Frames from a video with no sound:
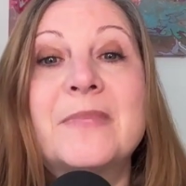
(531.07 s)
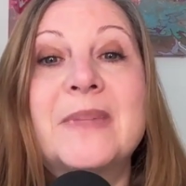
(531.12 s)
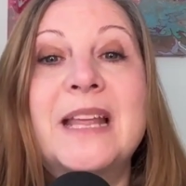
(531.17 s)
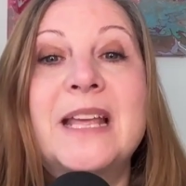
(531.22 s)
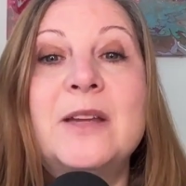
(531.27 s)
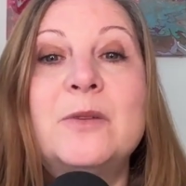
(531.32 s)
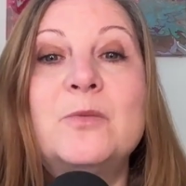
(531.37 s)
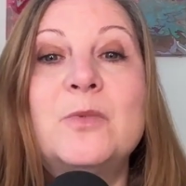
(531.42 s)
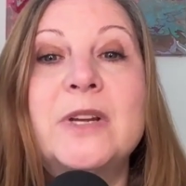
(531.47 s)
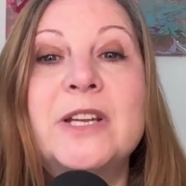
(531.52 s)

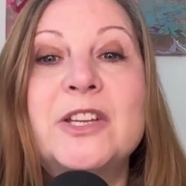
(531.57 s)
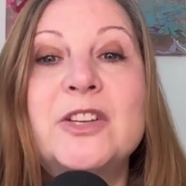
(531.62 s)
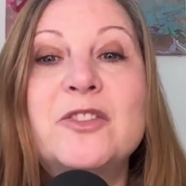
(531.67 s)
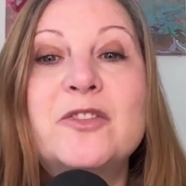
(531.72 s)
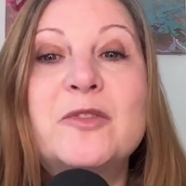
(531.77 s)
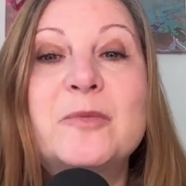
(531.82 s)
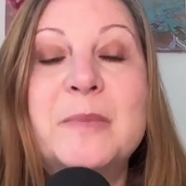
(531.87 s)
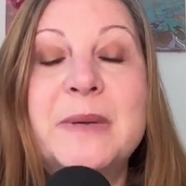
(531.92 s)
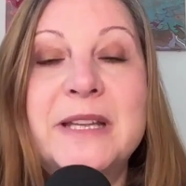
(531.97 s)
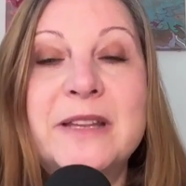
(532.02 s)
And what
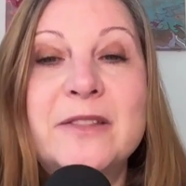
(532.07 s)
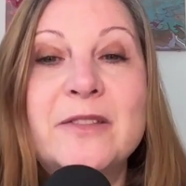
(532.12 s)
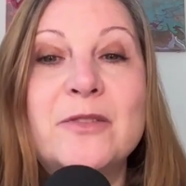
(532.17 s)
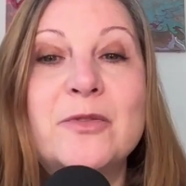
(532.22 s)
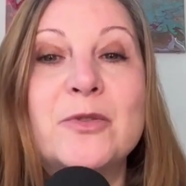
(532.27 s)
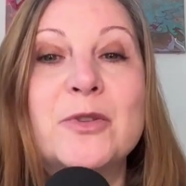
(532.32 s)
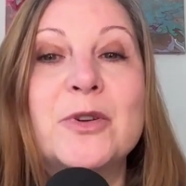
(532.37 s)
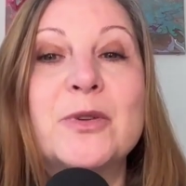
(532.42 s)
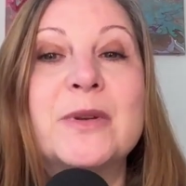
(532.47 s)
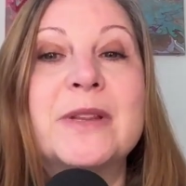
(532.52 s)
you've been
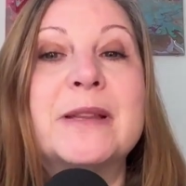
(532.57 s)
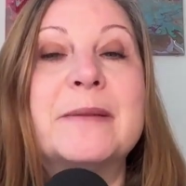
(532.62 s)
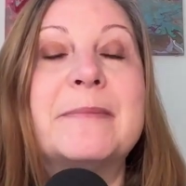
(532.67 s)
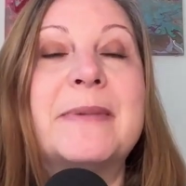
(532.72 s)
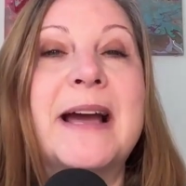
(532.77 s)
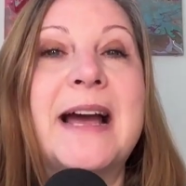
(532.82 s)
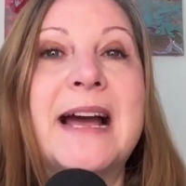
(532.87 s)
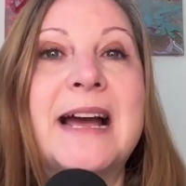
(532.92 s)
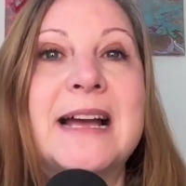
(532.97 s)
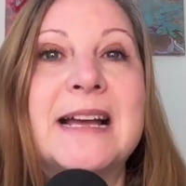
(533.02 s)
through in the
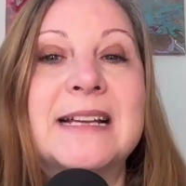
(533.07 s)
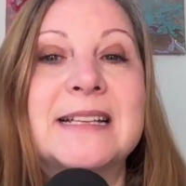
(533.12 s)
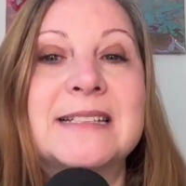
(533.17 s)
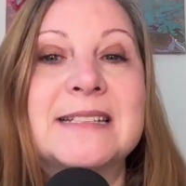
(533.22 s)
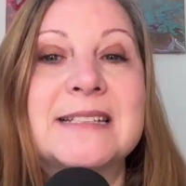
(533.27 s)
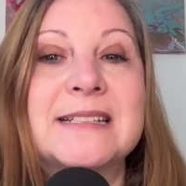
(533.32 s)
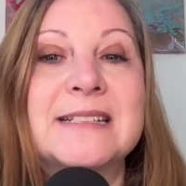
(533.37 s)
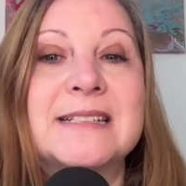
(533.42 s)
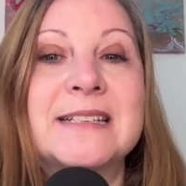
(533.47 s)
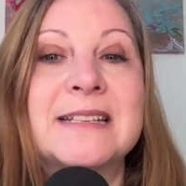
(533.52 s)

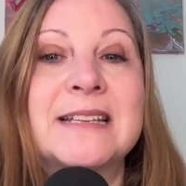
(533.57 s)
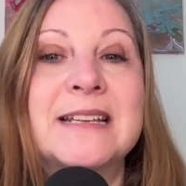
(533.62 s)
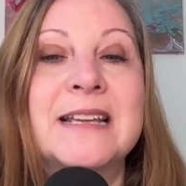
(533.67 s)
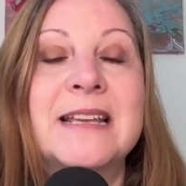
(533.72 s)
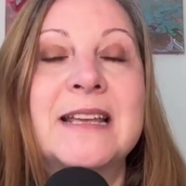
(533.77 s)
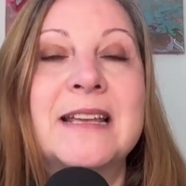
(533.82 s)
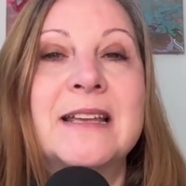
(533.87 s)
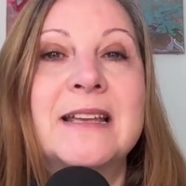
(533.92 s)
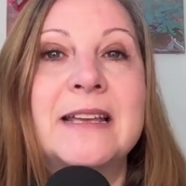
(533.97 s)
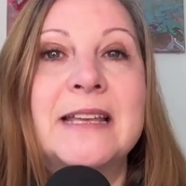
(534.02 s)
past
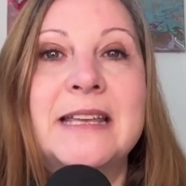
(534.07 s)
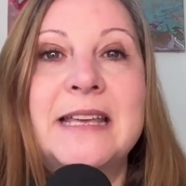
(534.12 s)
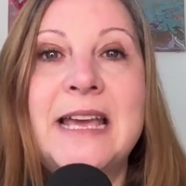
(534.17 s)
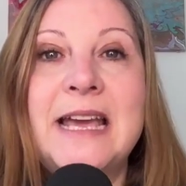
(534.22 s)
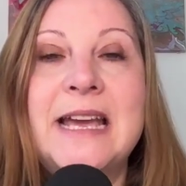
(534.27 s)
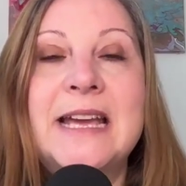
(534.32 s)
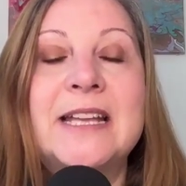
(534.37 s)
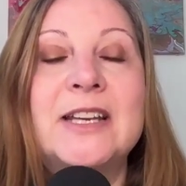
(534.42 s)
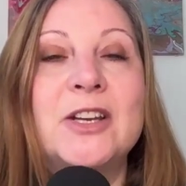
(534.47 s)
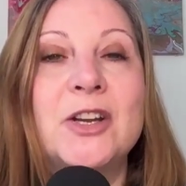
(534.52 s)

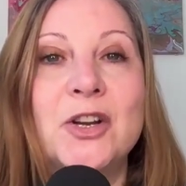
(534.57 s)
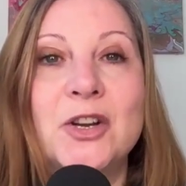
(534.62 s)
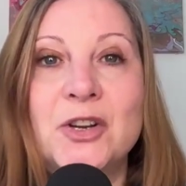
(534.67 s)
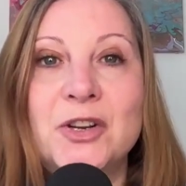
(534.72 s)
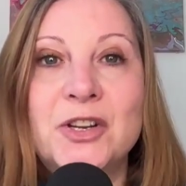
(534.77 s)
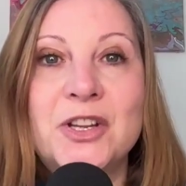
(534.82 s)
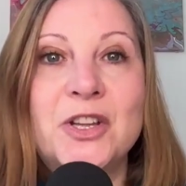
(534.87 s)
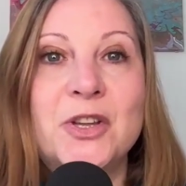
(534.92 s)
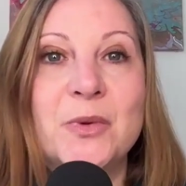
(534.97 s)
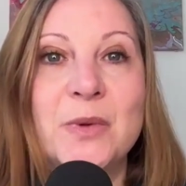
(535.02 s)
can't
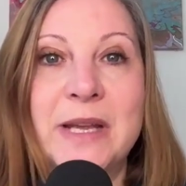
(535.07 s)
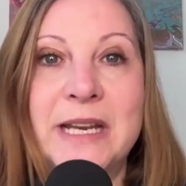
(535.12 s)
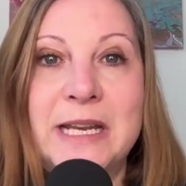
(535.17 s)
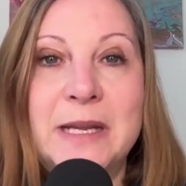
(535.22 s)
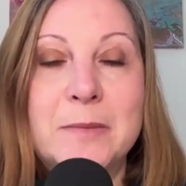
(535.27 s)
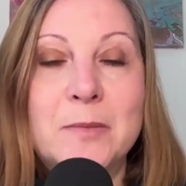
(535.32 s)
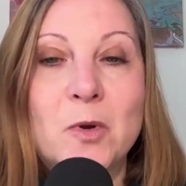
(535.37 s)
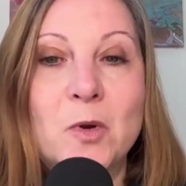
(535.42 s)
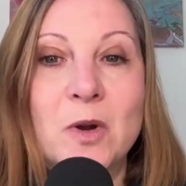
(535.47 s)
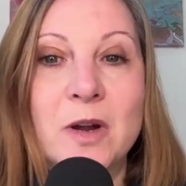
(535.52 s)
hurt you
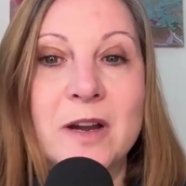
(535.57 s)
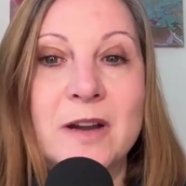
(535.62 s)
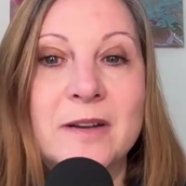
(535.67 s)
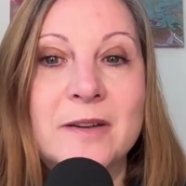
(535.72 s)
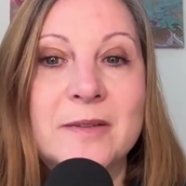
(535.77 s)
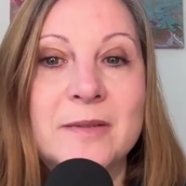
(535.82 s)
anymore.